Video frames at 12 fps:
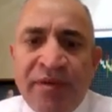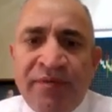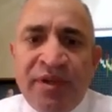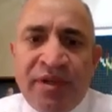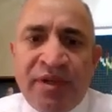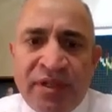
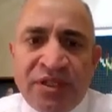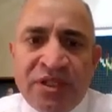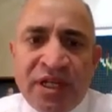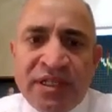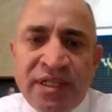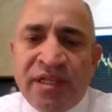Not
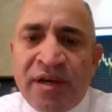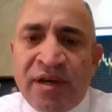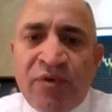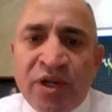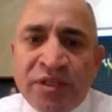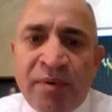even just
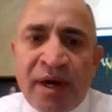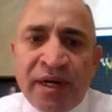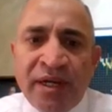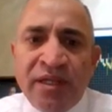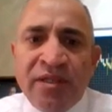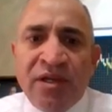in the forex
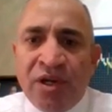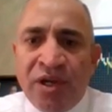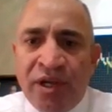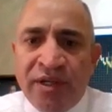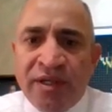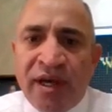market,
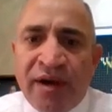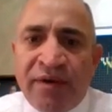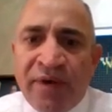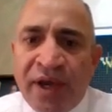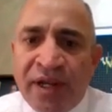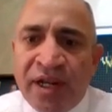in
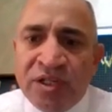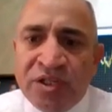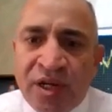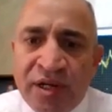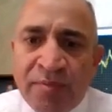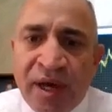the
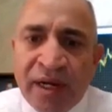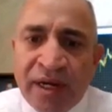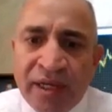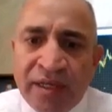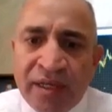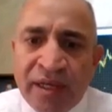financial
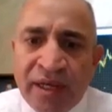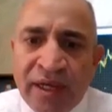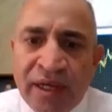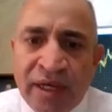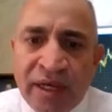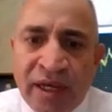market
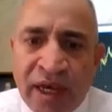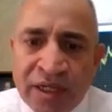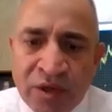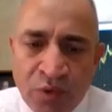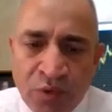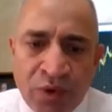
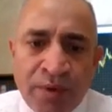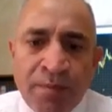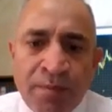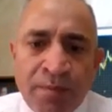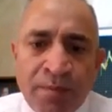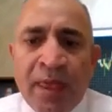as a
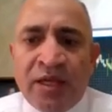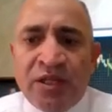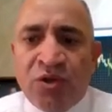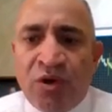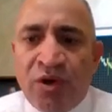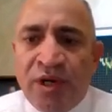whole.
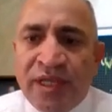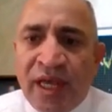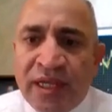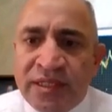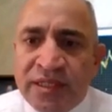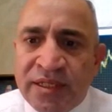
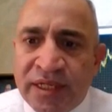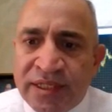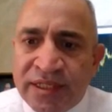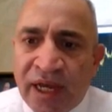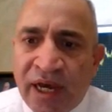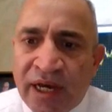So let
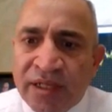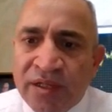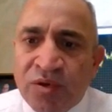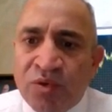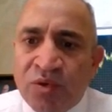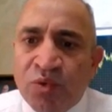us
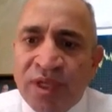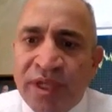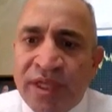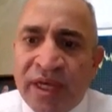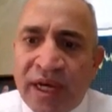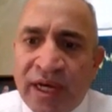start
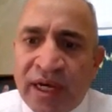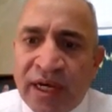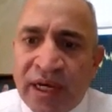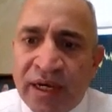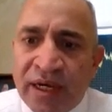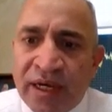with
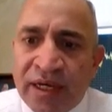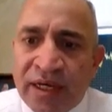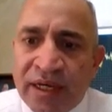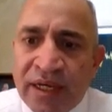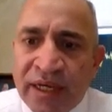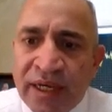
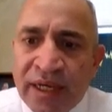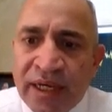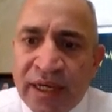the